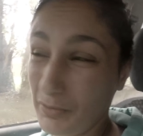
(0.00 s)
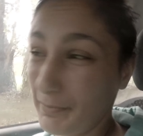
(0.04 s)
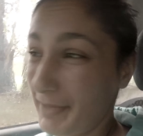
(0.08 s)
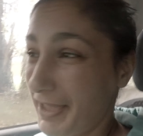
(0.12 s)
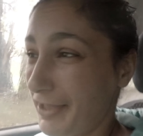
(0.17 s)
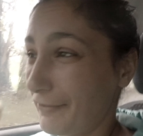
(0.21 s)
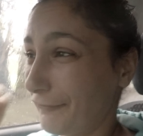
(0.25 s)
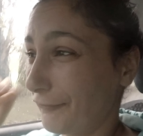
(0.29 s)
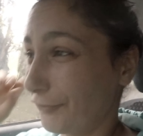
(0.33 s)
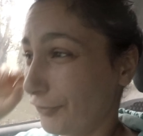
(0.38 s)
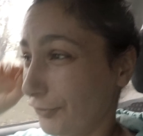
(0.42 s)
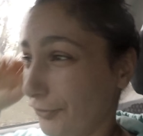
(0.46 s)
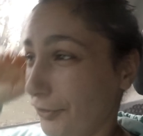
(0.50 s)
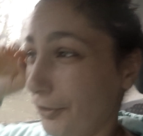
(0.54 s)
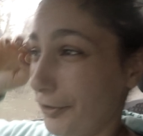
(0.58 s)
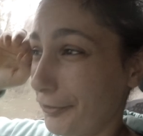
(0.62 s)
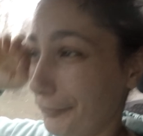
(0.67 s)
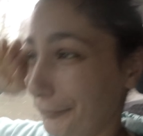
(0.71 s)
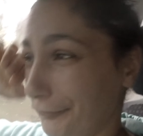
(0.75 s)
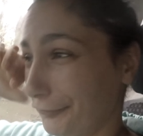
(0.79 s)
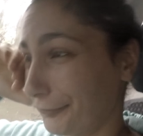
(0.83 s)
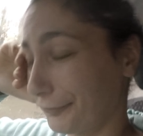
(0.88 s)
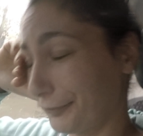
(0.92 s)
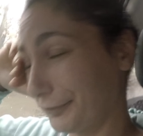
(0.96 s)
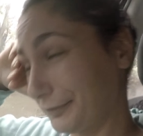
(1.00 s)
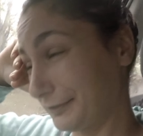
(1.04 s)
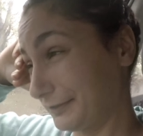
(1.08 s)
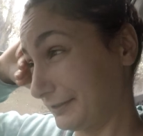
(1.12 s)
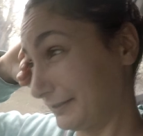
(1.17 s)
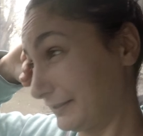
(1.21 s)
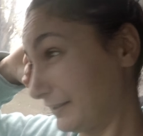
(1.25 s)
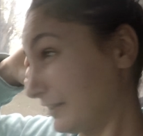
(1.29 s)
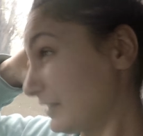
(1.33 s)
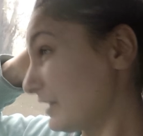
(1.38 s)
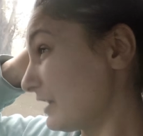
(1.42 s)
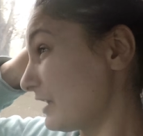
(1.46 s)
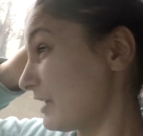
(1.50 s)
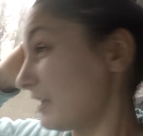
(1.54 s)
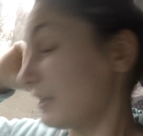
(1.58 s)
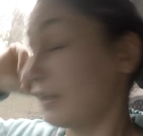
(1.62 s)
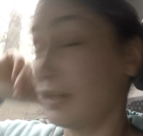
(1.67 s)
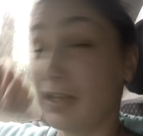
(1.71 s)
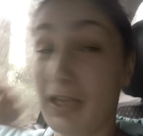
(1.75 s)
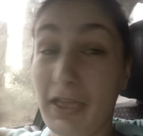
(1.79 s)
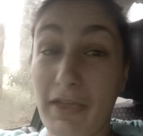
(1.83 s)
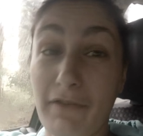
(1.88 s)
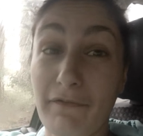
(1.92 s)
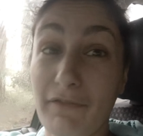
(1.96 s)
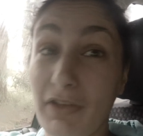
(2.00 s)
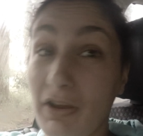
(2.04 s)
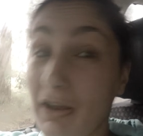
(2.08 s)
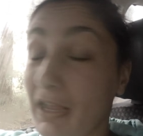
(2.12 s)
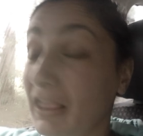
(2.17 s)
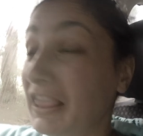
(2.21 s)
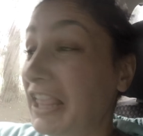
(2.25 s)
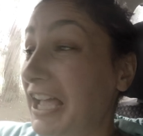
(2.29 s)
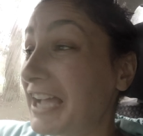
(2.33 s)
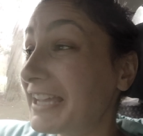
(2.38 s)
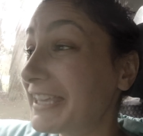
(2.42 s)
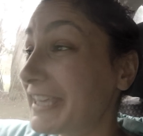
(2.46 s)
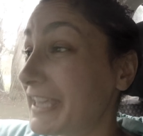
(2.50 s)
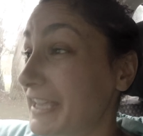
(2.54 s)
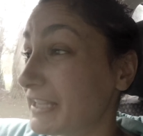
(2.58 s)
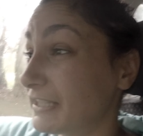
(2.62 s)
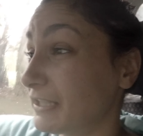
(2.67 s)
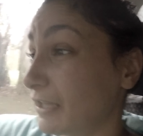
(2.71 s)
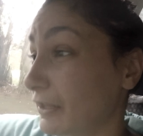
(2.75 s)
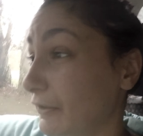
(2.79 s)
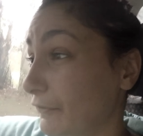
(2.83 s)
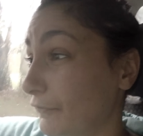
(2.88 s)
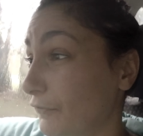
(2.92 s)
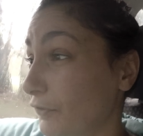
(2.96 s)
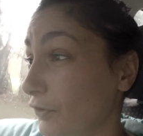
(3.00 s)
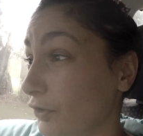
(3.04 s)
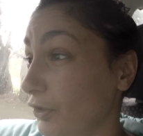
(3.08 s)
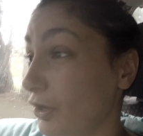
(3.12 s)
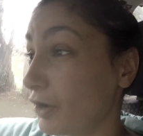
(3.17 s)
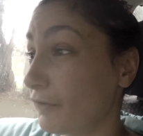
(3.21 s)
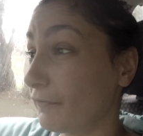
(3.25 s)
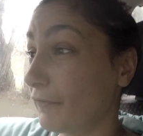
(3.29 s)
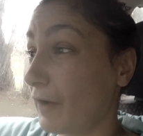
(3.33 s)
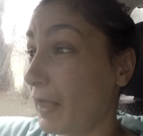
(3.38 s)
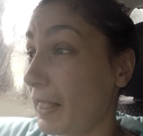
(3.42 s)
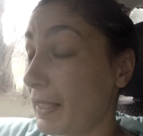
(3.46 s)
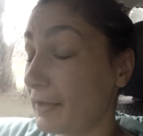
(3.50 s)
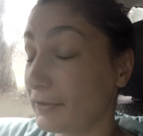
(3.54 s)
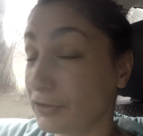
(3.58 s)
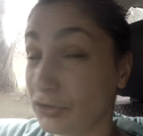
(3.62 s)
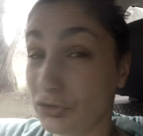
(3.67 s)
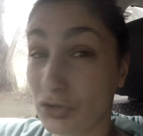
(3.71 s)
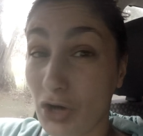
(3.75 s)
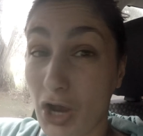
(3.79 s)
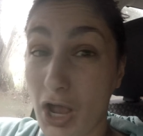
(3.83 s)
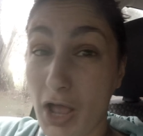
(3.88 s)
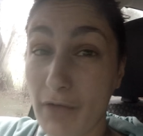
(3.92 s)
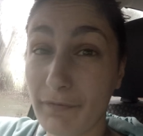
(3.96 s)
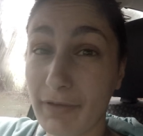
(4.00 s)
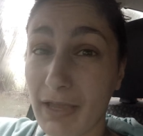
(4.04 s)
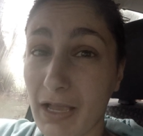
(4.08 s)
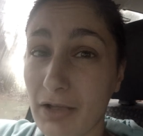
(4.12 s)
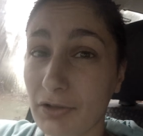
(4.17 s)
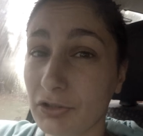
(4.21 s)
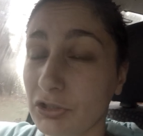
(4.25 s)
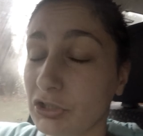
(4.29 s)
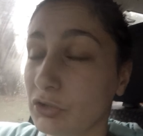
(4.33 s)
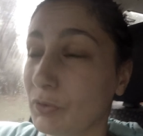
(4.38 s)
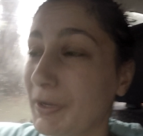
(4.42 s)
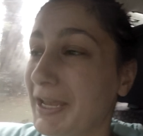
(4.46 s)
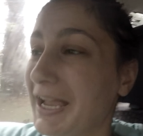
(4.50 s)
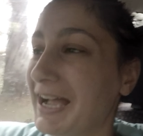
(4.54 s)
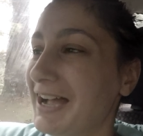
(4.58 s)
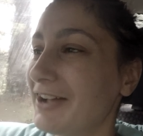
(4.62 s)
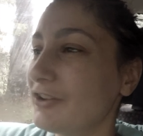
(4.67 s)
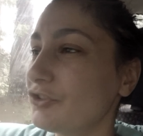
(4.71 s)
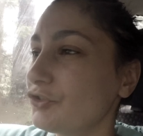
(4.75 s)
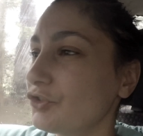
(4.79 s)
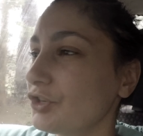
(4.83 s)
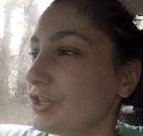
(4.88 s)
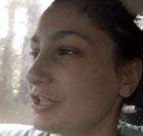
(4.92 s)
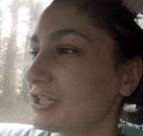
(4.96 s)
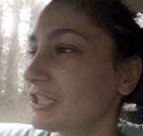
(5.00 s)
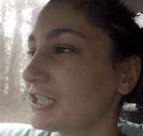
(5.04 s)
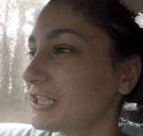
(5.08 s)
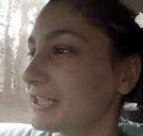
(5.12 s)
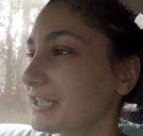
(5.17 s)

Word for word: may fall off. I am very lucky it didn't fall off while I was driving. I was doing 100.